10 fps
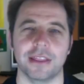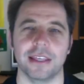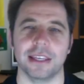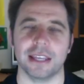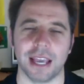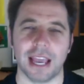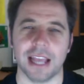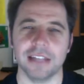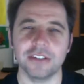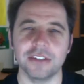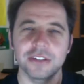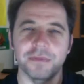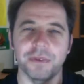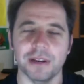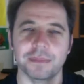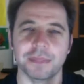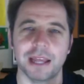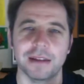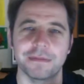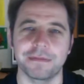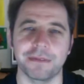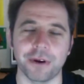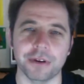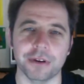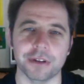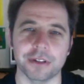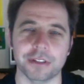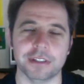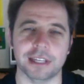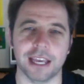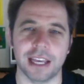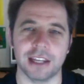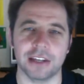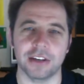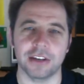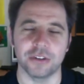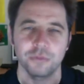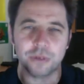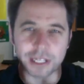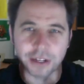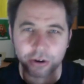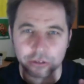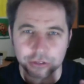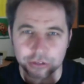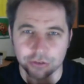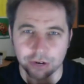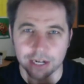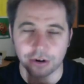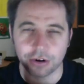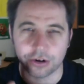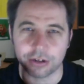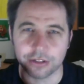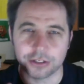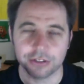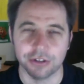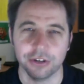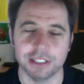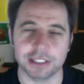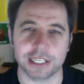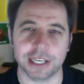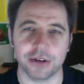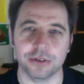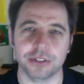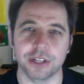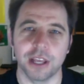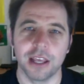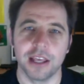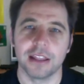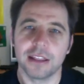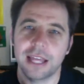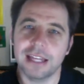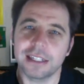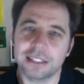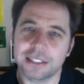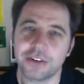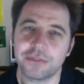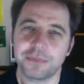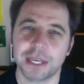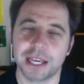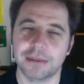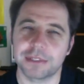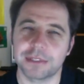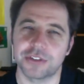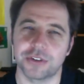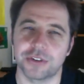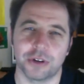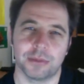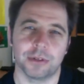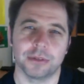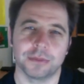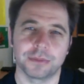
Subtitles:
think as you develop that focus and you really concentrate on learning skills, that itself becomes enjoyable.